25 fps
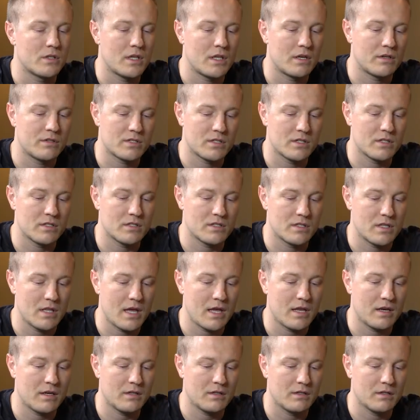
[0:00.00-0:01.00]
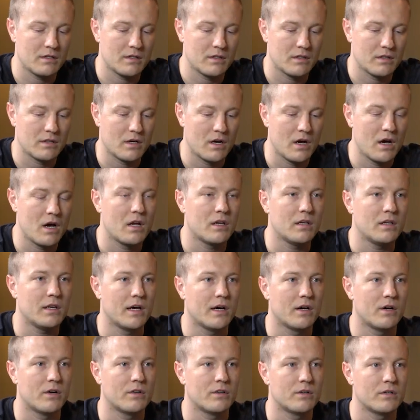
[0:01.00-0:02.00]
then, since then on
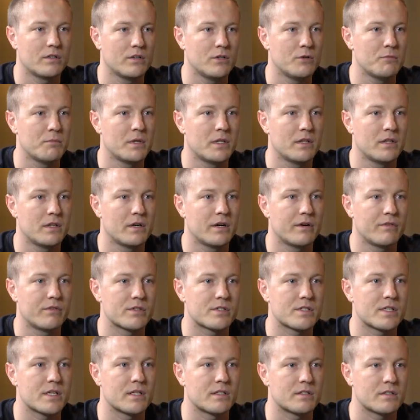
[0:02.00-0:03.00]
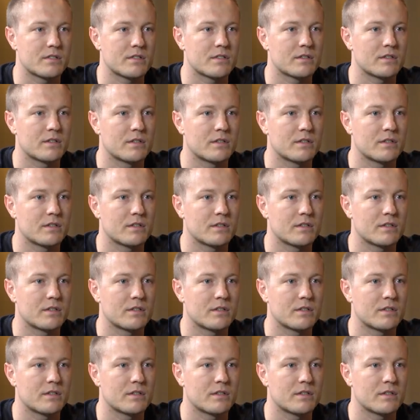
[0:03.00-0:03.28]
now, you've been there ever since.